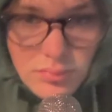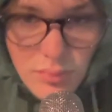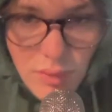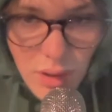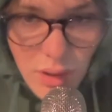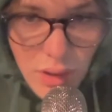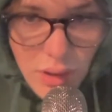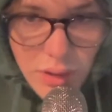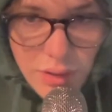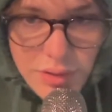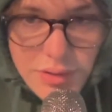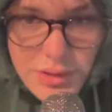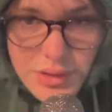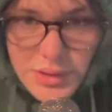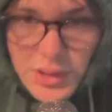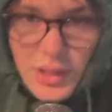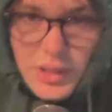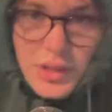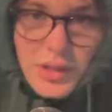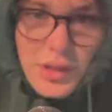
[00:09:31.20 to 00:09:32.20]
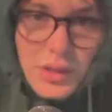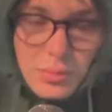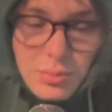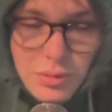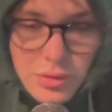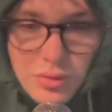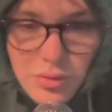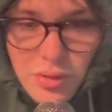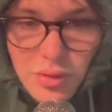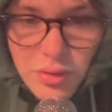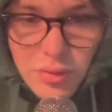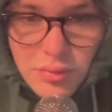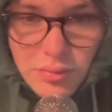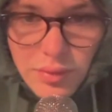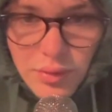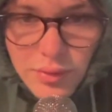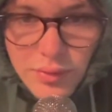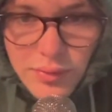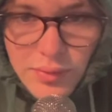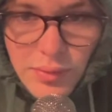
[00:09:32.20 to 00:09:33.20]
hi, this is editing Pluto
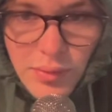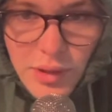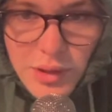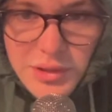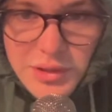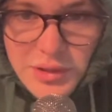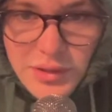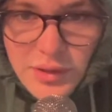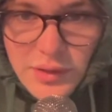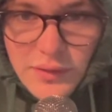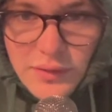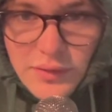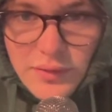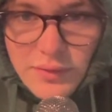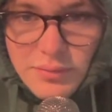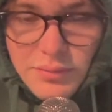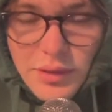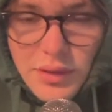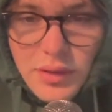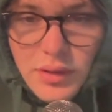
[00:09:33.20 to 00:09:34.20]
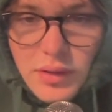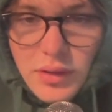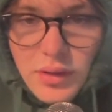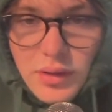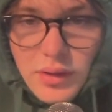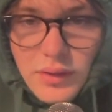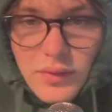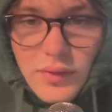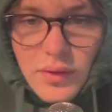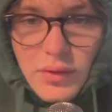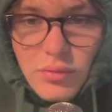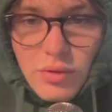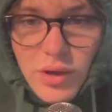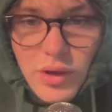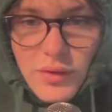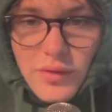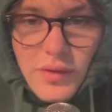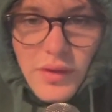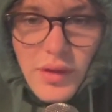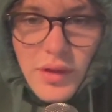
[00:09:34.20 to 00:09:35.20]
as we're watching this and seeing what
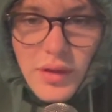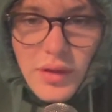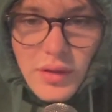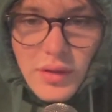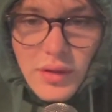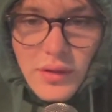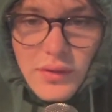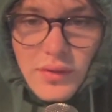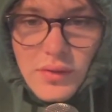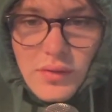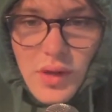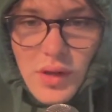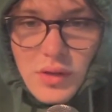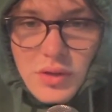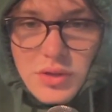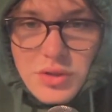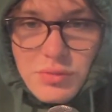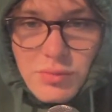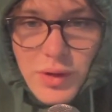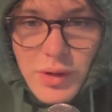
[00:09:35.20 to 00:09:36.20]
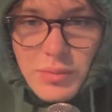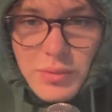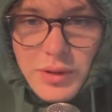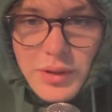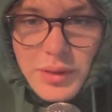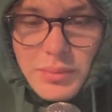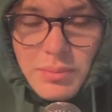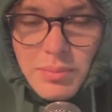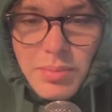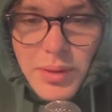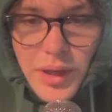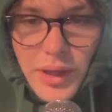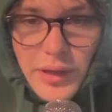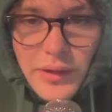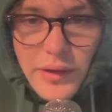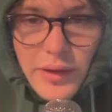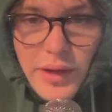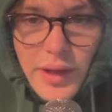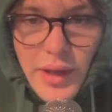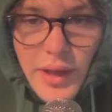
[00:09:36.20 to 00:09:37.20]
I said because I was kind of just rambling.
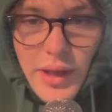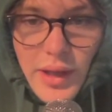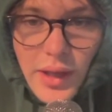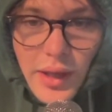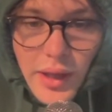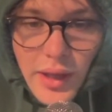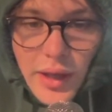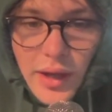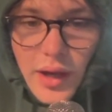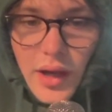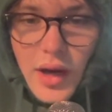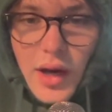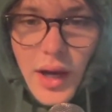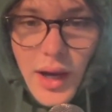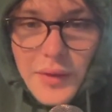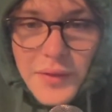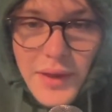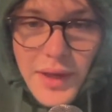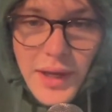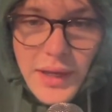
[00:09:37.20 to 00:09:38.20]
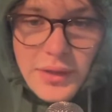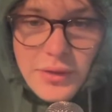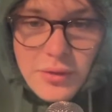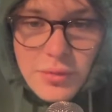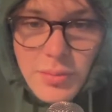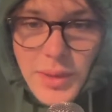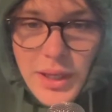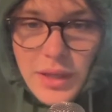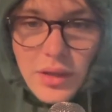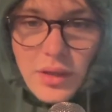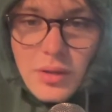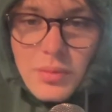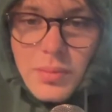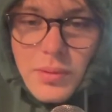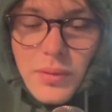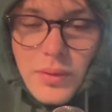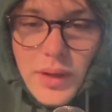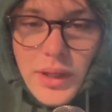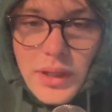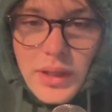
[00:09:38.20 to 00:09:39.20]
But I think I do make a good
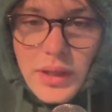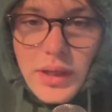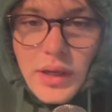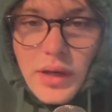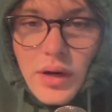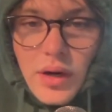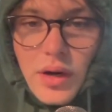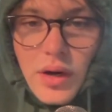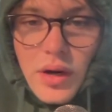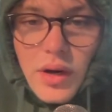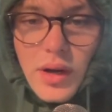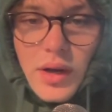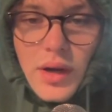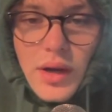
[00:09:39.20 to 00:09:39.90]
point here.